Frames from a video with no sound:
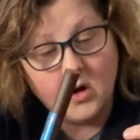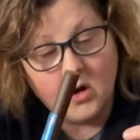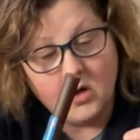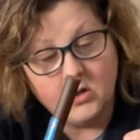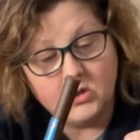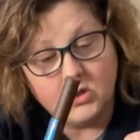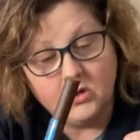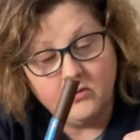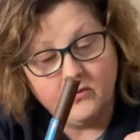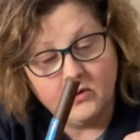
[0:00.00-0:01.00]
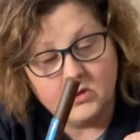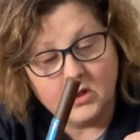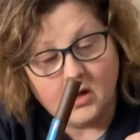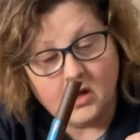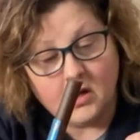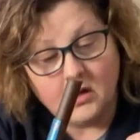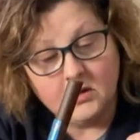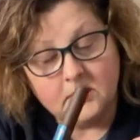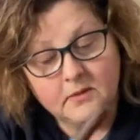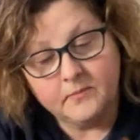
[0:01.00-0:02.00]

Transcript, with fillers: Hard chew for dogs